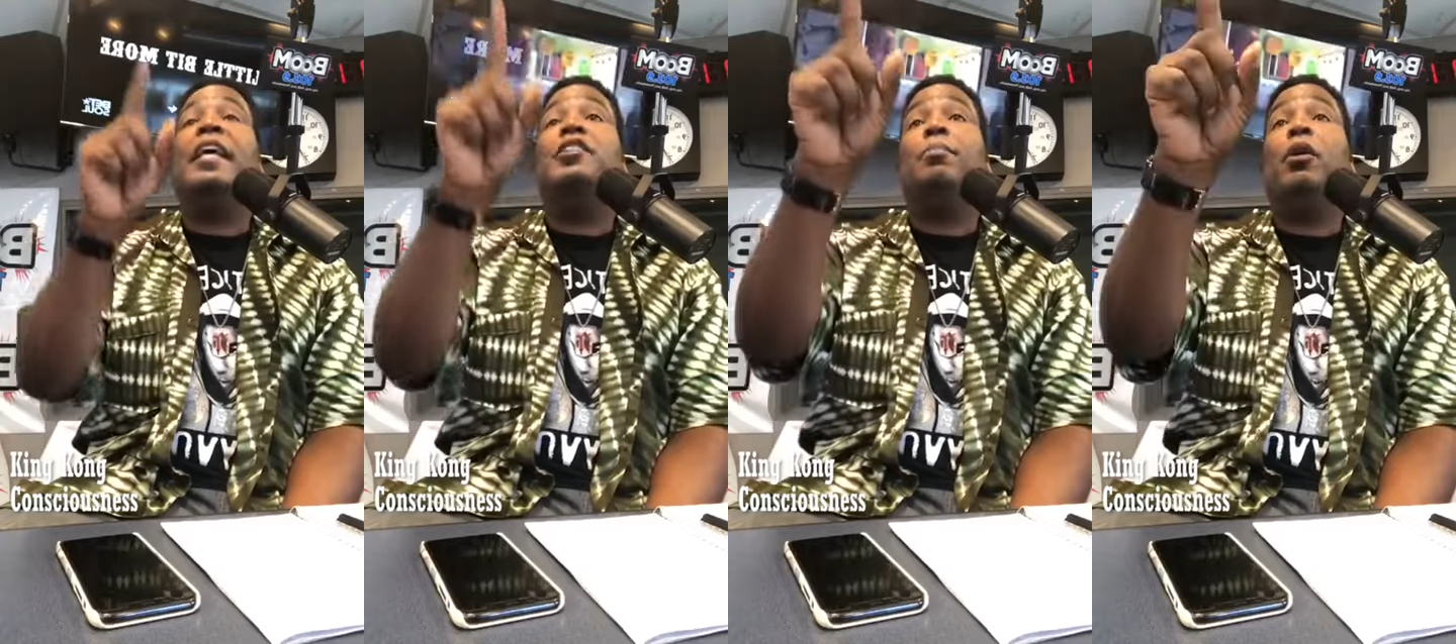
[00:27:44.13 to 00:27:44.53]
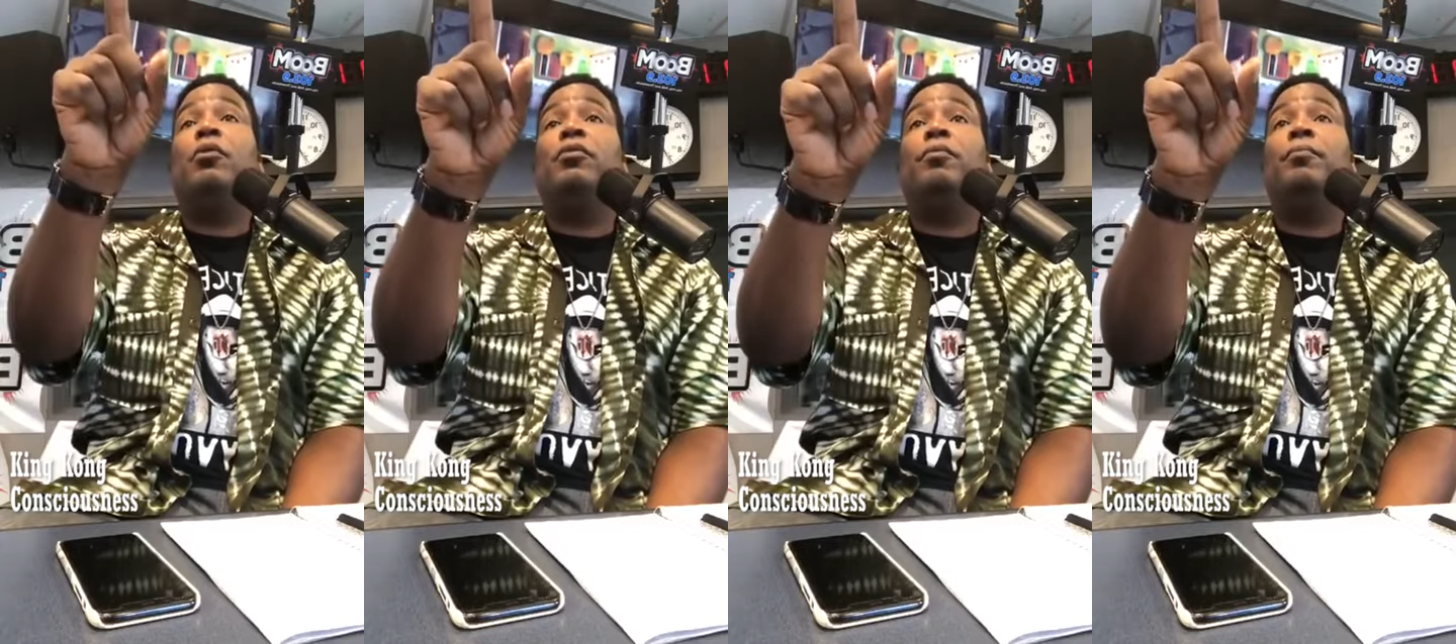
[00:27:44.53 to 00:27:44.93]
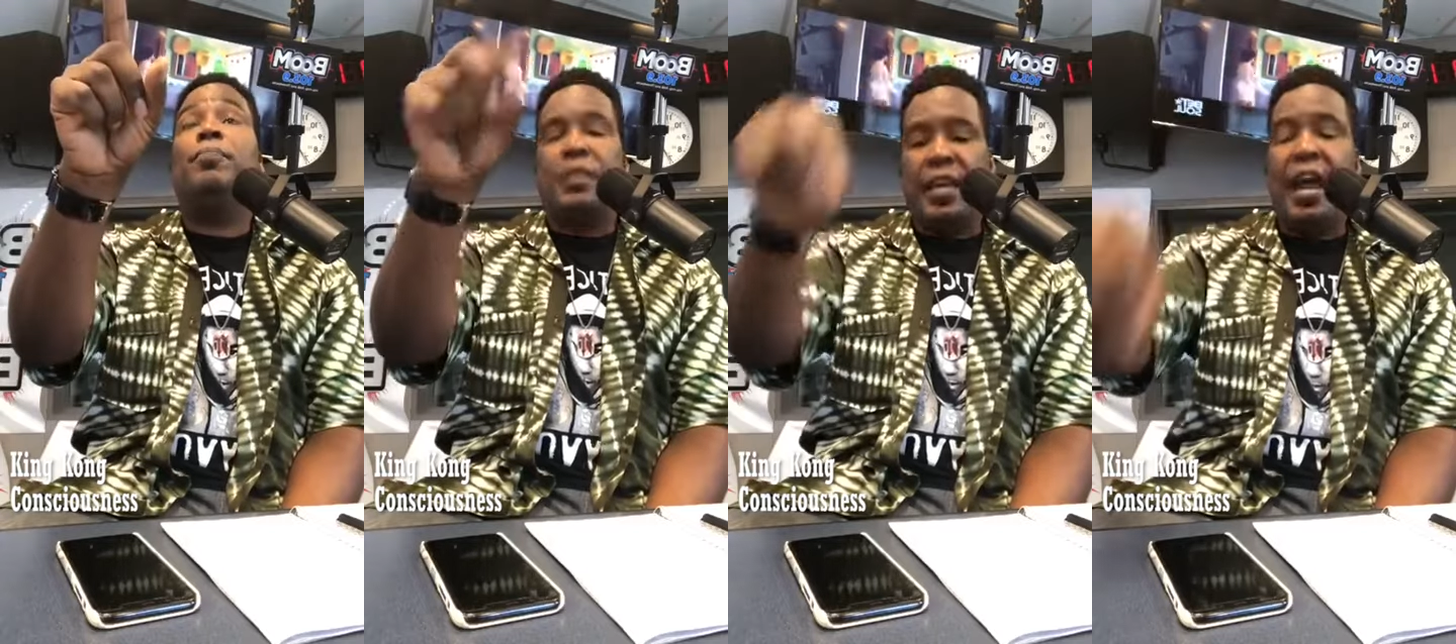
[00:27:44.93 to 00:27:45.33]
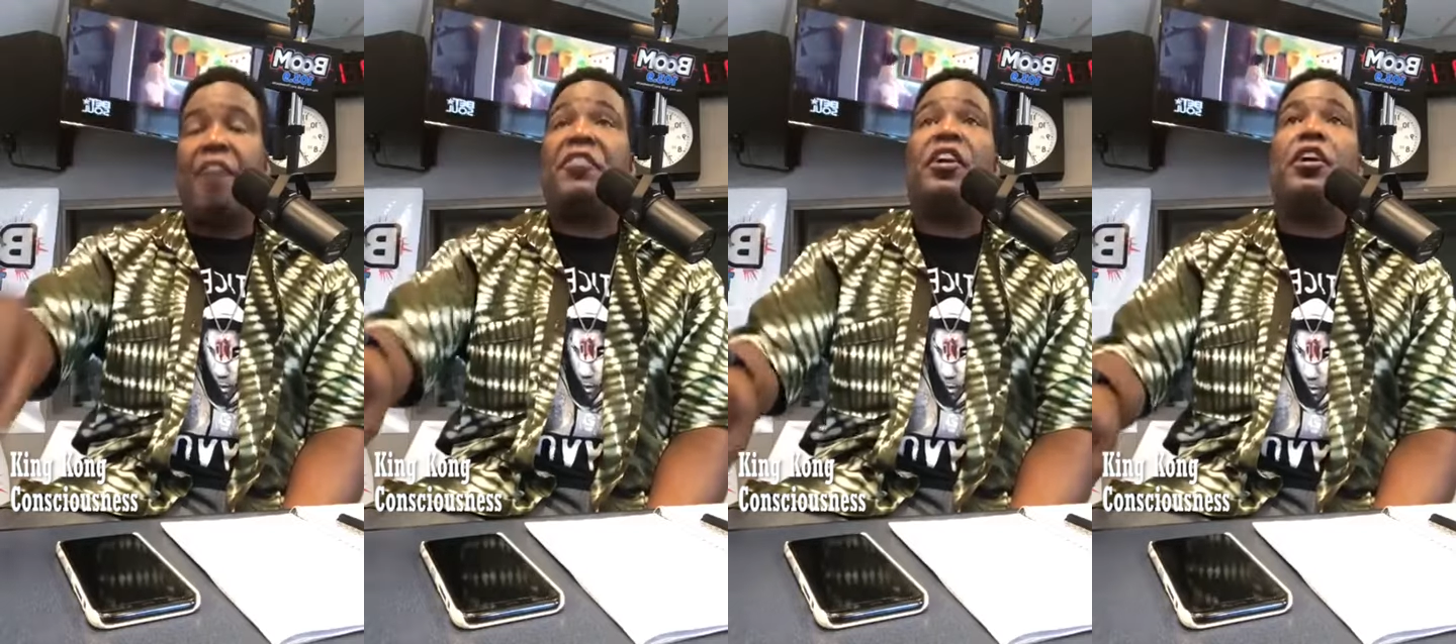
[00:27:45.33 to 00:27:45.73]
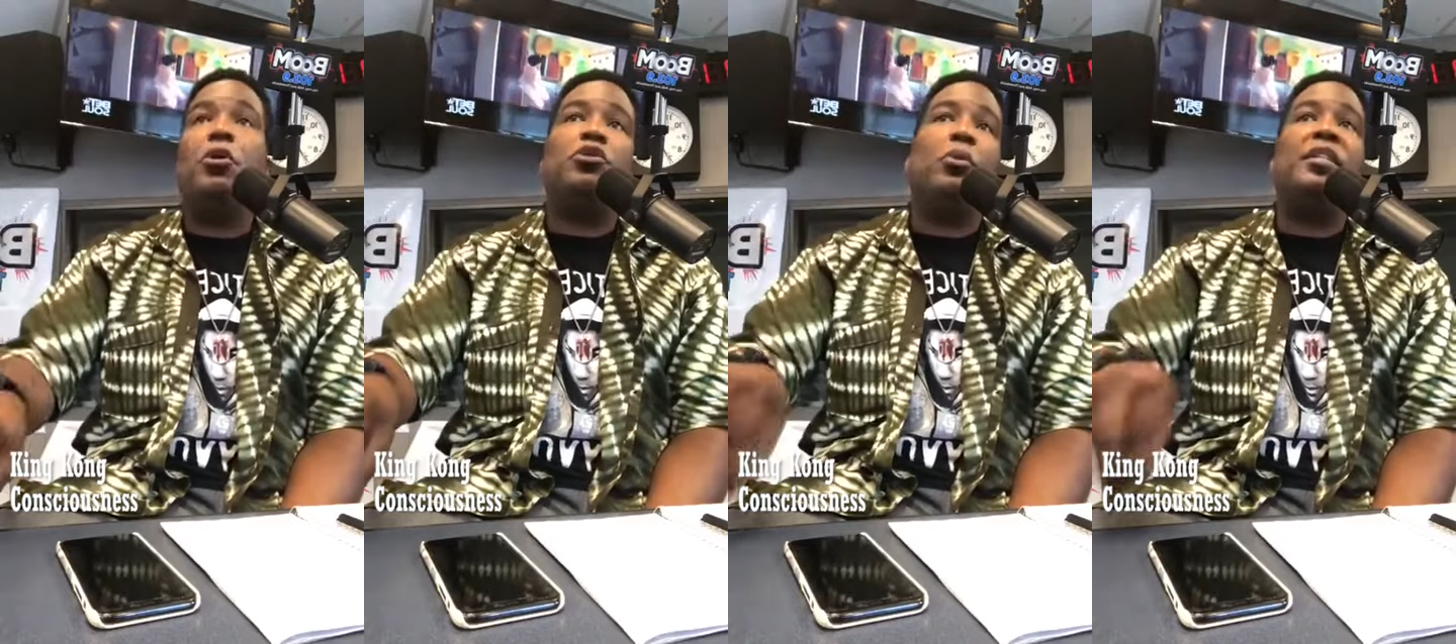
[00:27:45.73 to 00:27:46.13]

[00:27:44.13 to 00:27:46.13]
It's both. In African culture,